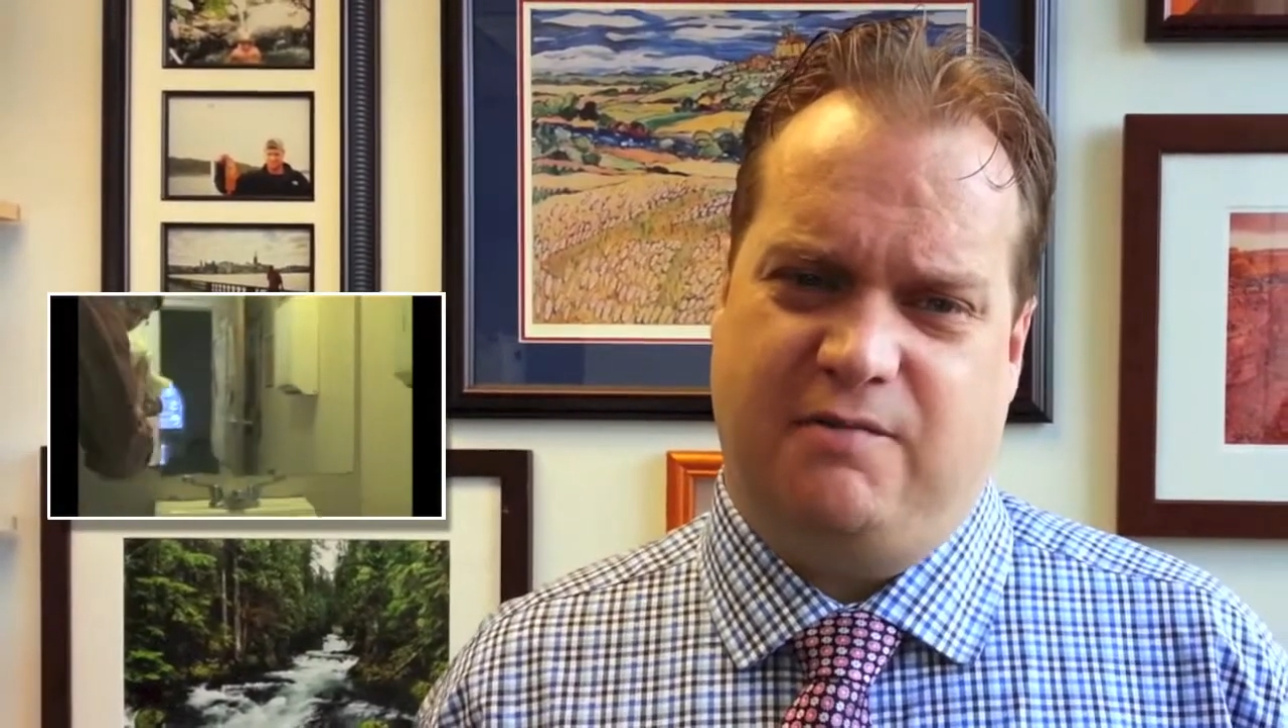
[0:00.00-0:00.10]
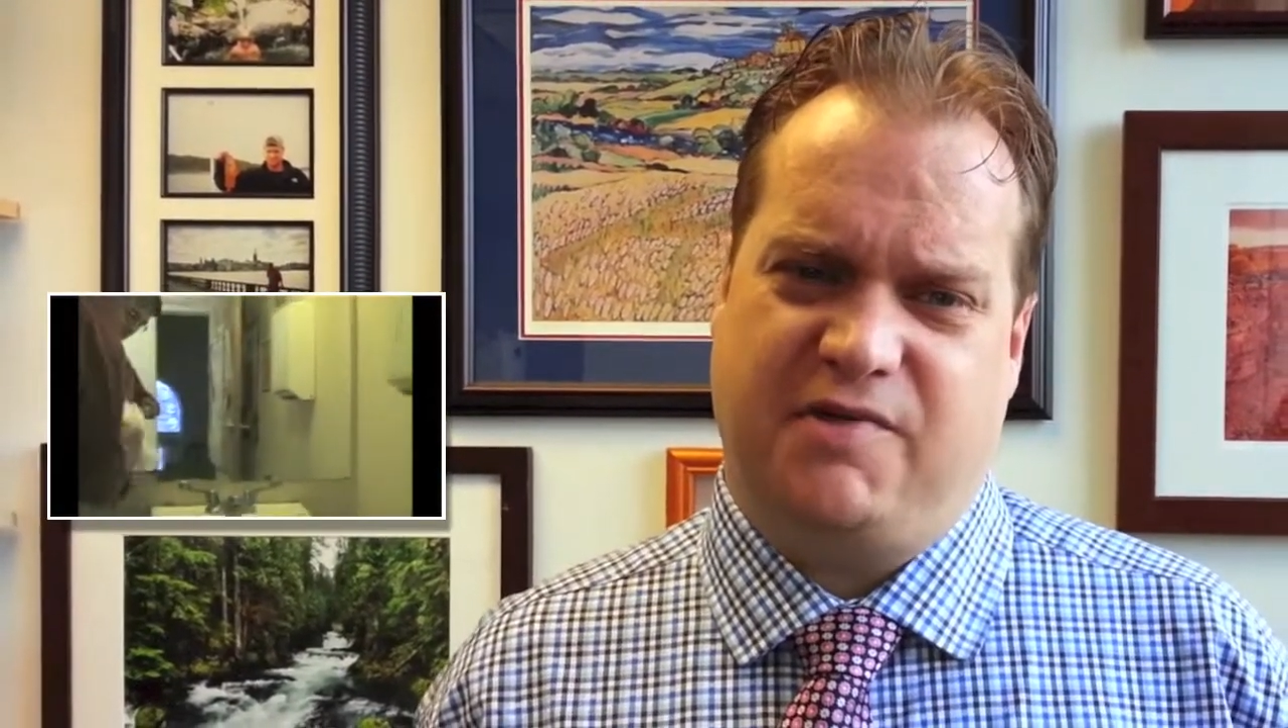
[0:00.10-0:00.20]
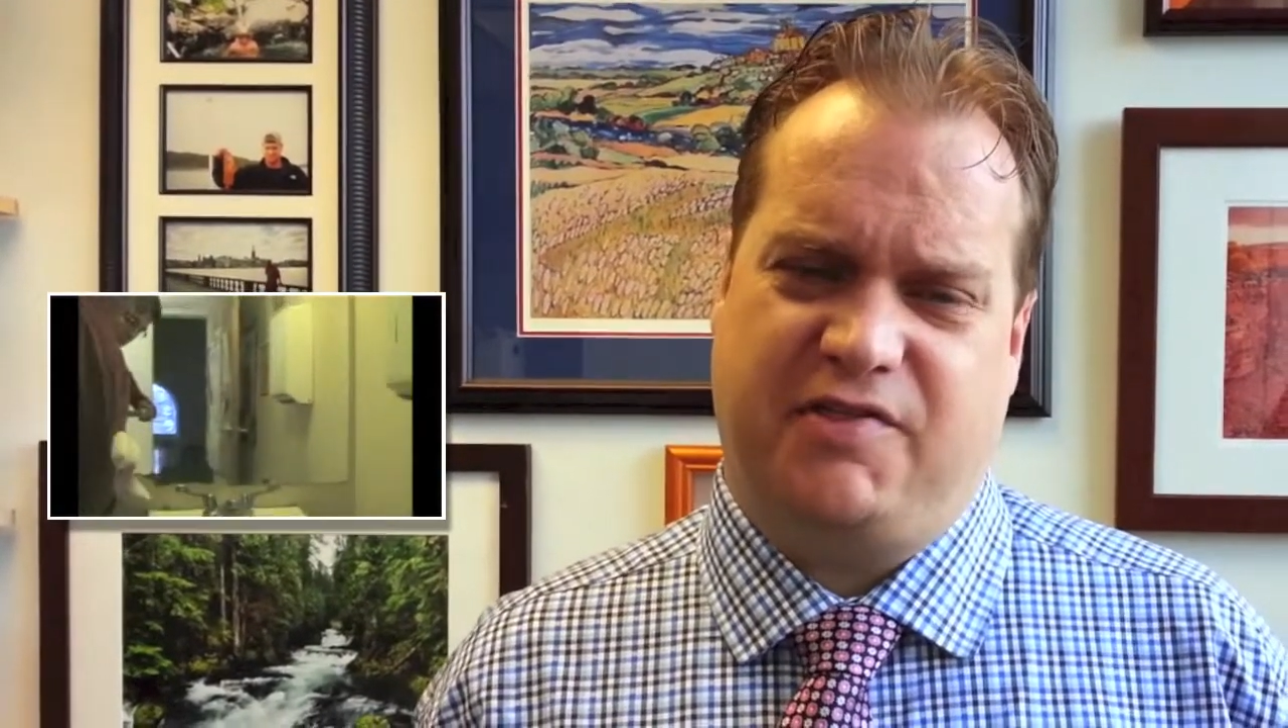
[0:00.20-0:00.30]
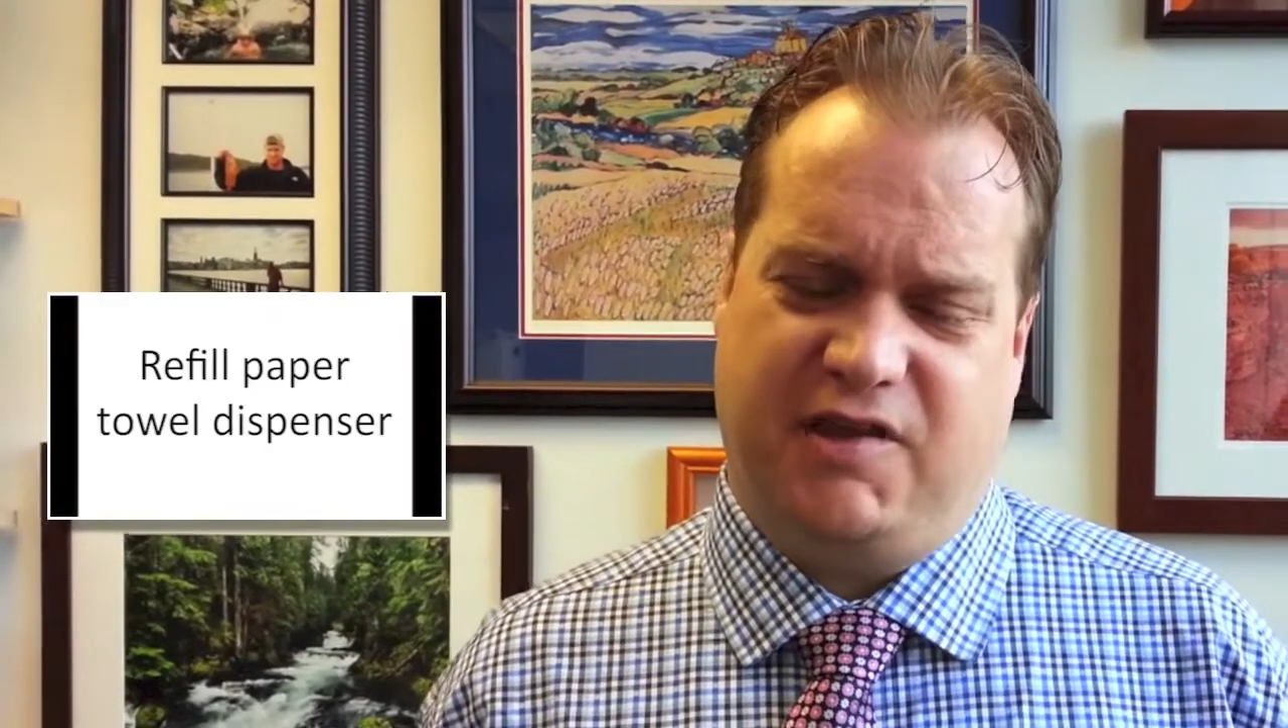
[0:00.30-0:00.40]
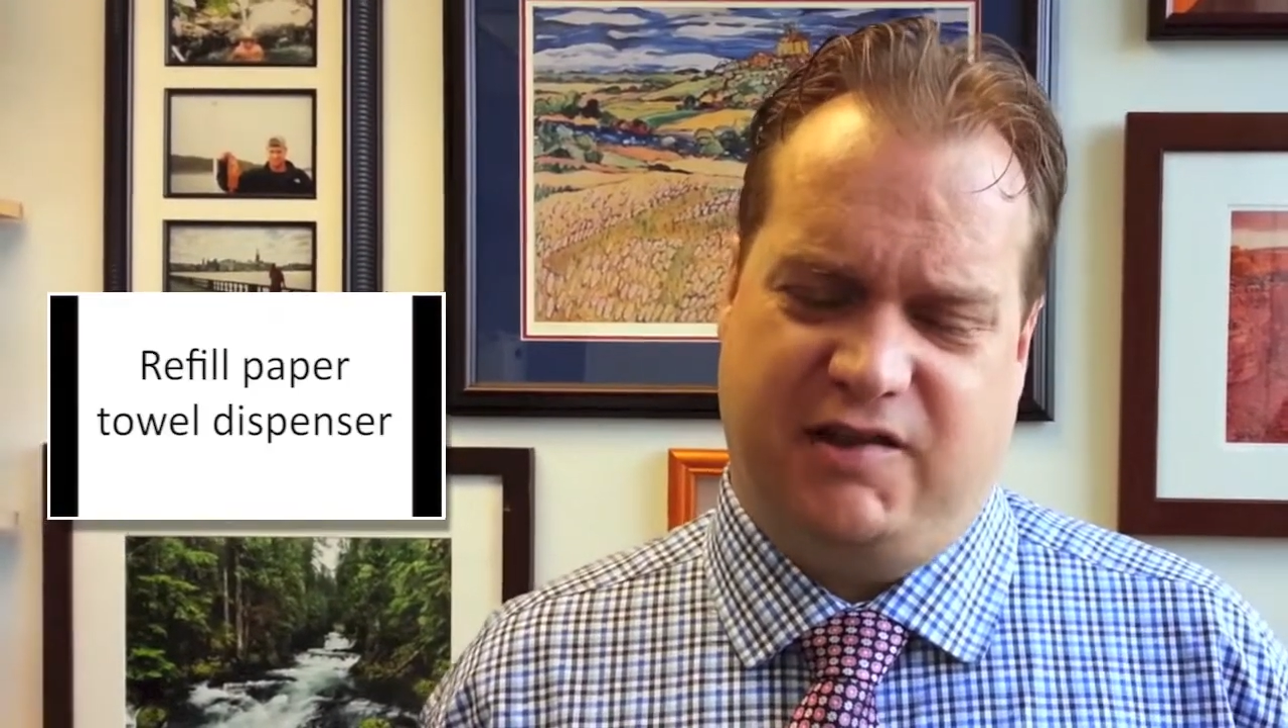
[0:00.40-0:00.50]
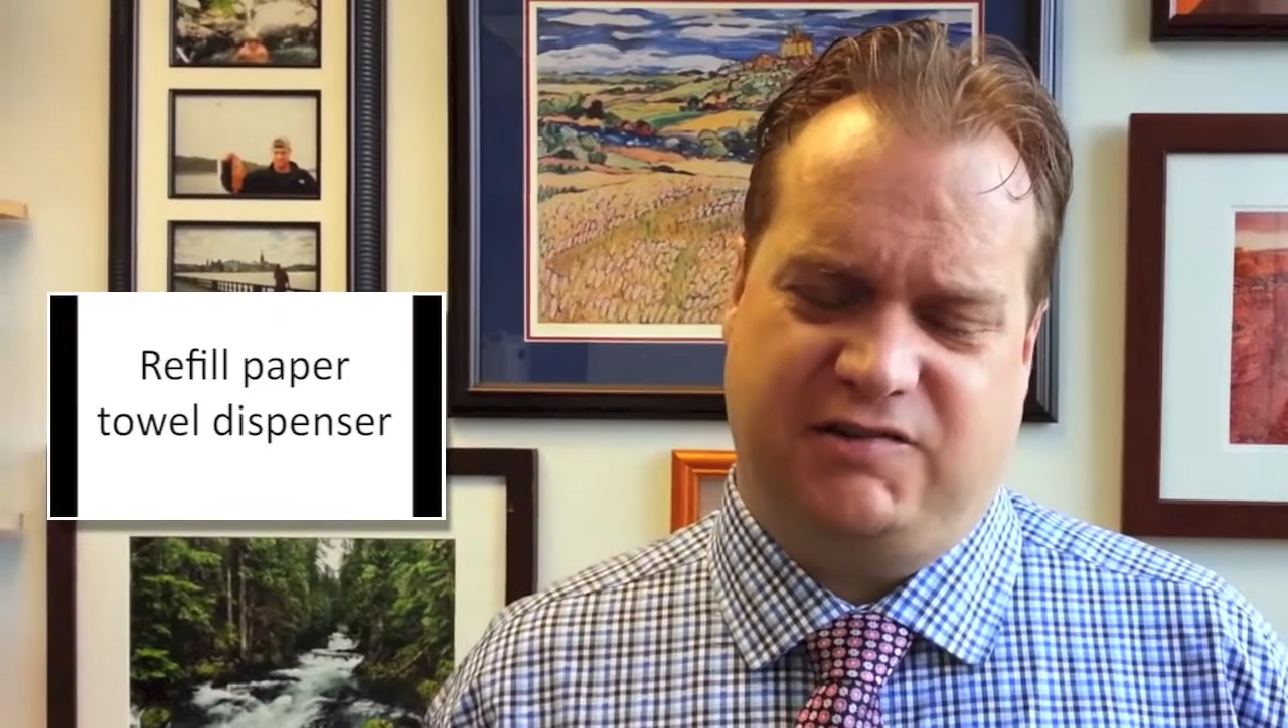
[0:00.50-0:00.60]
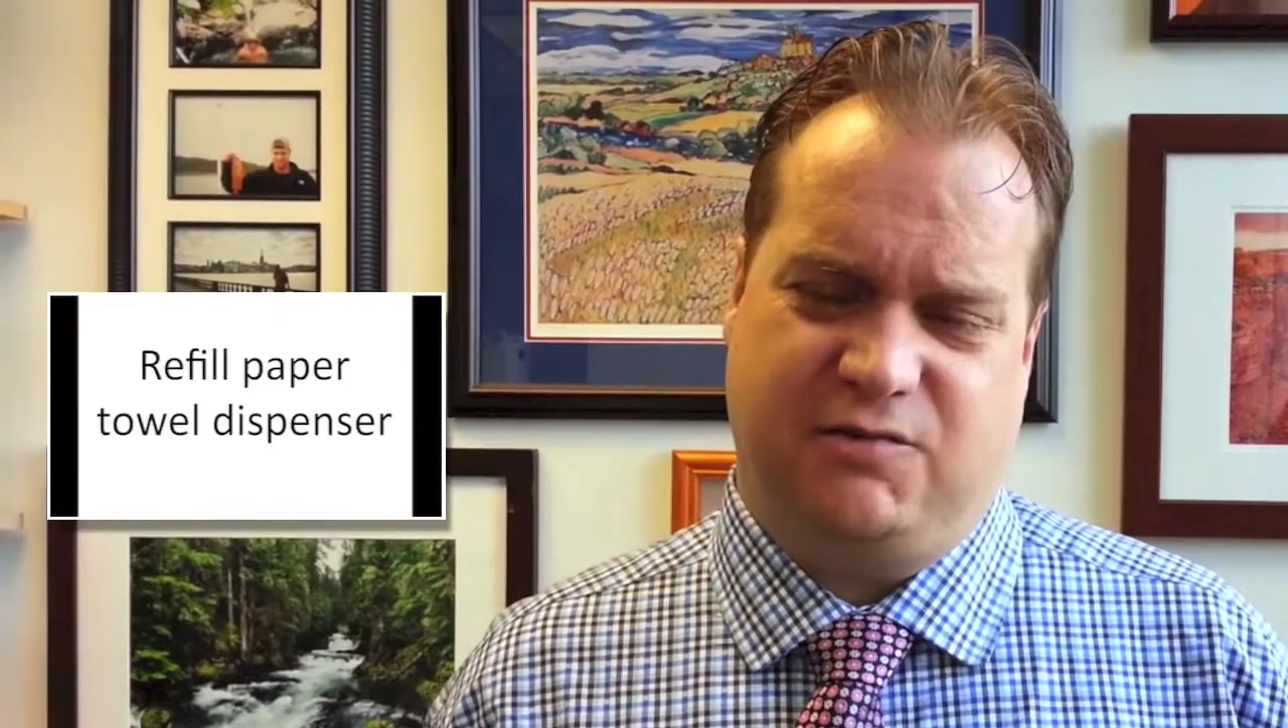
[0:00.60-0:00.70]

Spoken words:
things.